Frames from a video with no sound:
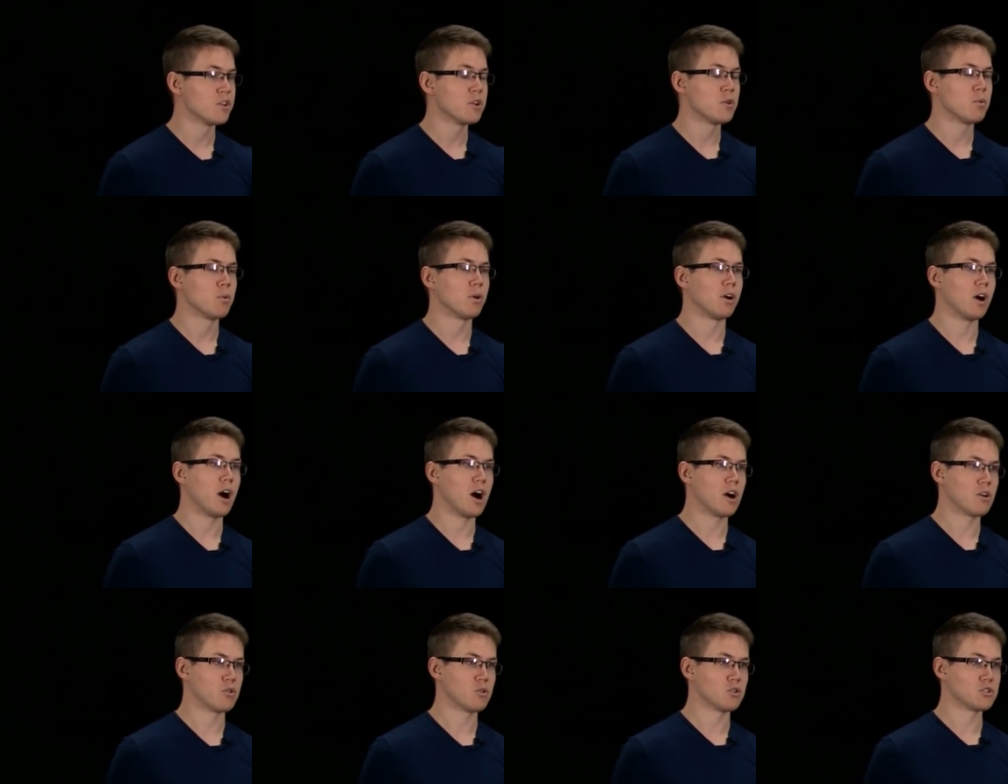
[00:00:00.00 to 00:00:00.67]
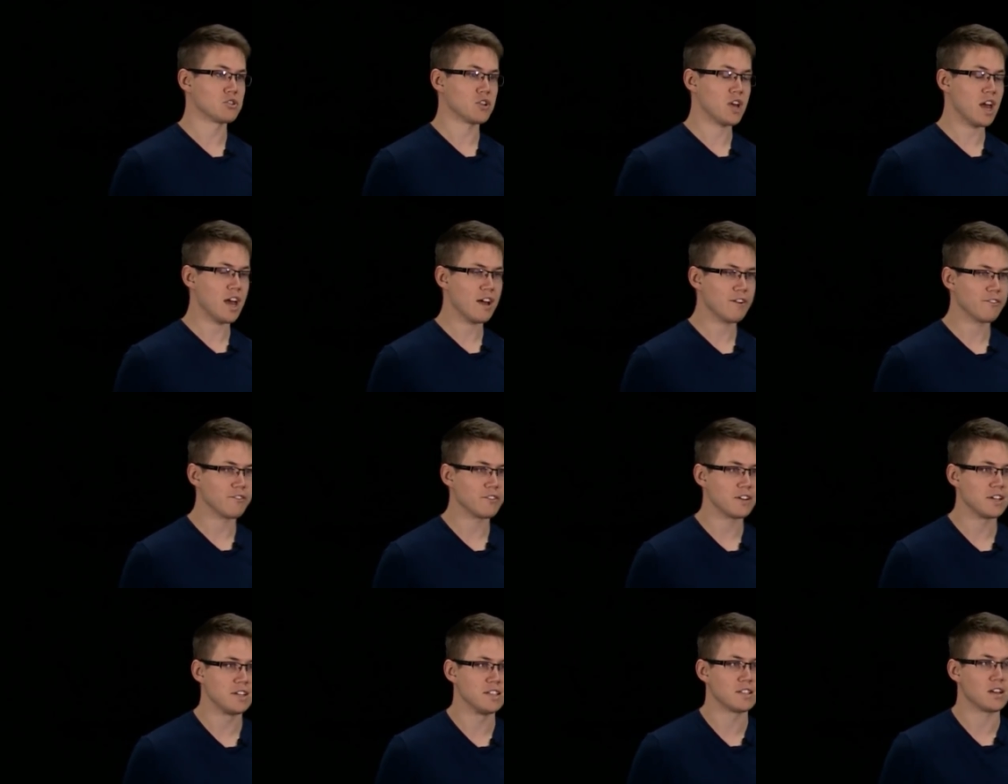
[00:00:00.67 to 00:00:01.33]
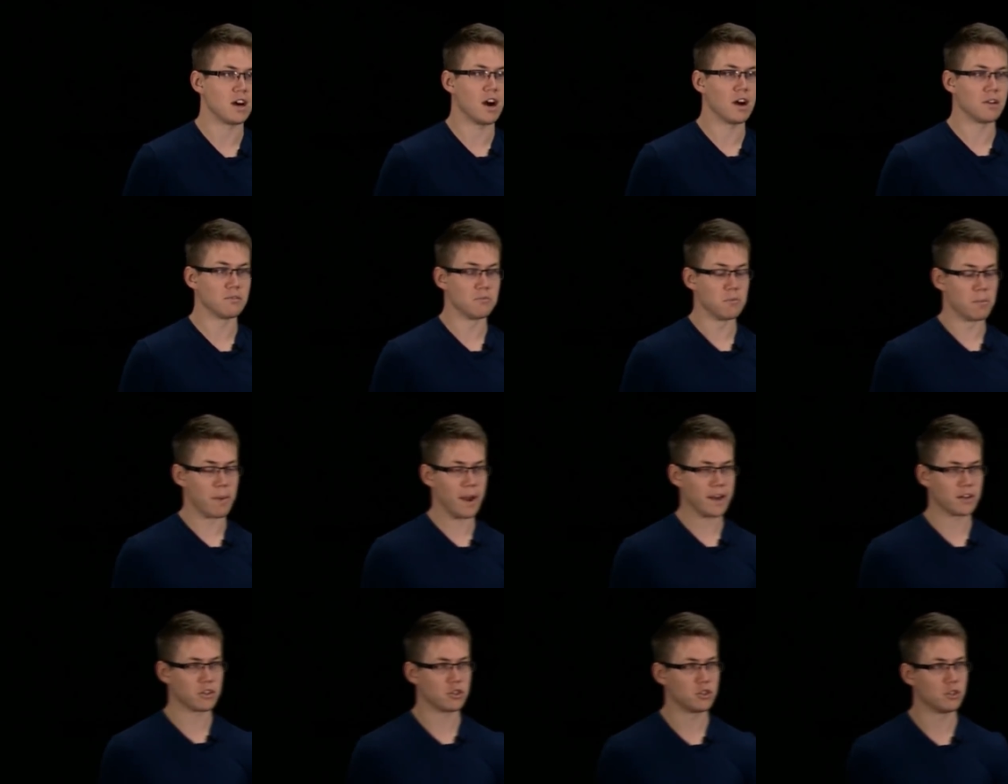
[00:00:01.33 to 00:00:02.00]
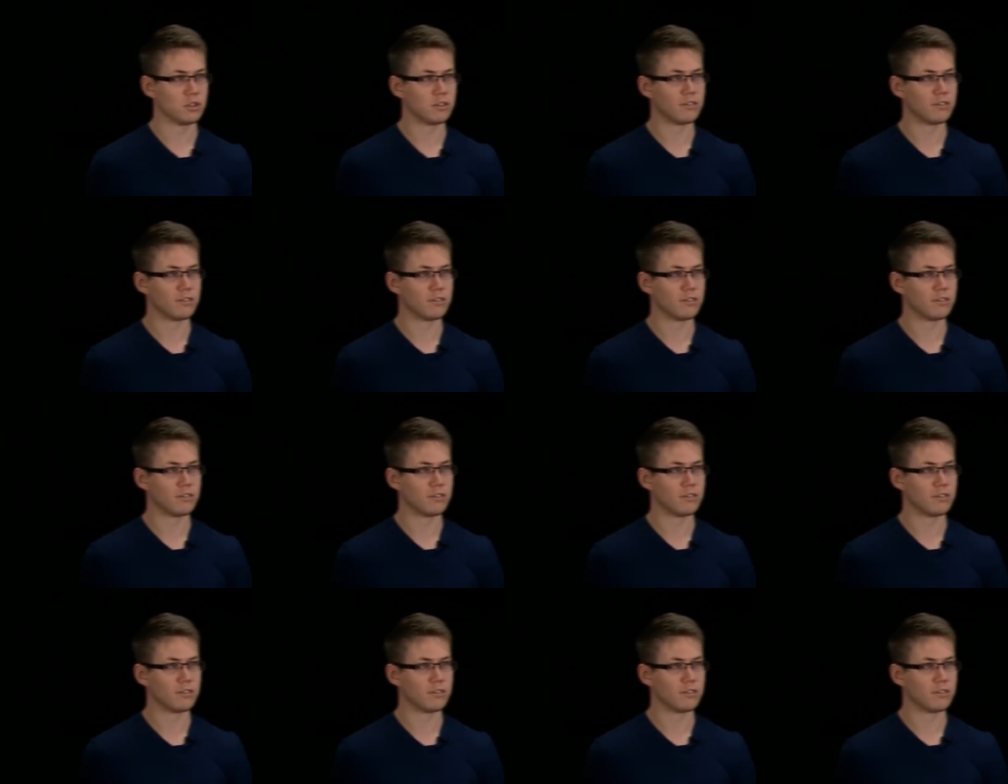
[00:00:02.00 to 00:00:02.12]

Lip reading: Well, r cross f is the magnitude